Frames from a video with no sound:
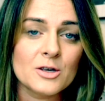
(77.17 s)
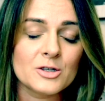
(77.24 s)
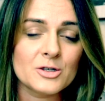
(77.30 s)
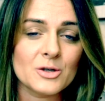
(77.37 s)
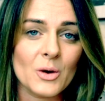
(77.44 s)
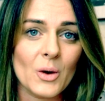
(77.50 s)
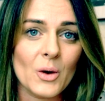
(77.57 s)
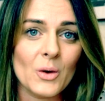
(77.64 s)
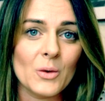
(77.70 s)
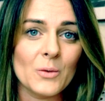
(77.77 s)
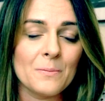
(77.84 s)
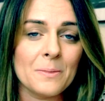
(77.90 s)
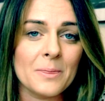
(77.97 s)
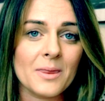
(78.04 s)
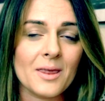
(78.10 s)

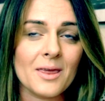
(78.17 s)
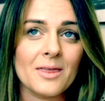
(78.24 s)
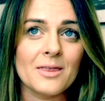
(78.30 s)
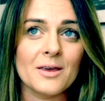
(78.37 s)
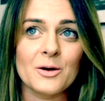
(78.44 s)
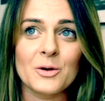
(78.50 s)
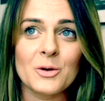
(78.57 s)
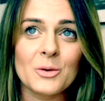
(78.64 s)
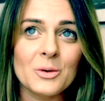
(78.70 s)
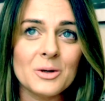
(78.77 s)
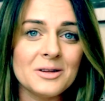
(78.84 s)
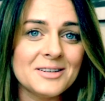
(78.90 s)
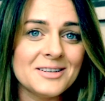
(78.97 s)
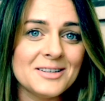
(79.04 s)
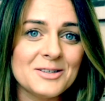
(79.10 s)
So the
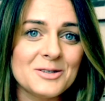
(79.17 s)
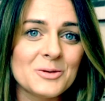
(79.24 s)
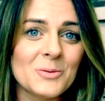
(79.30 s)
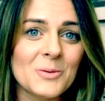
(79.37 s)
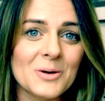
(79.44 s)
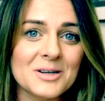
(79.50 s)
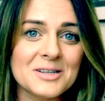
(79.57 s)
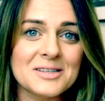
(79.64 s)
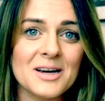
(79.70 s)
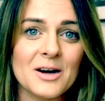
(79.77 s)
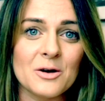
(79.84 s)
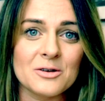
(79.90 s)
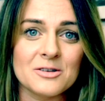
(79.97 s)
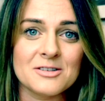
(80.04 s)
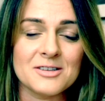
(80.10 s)
cruelty towards
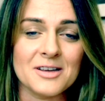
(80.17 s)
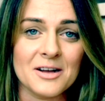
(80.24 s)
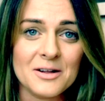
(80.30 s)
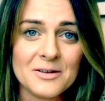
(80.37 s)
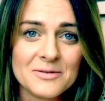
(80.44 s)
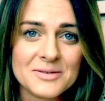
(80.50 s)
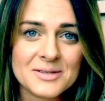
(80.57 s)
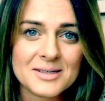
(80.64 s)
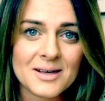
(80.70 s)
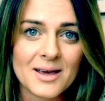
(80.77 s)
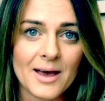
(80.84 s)
ourselves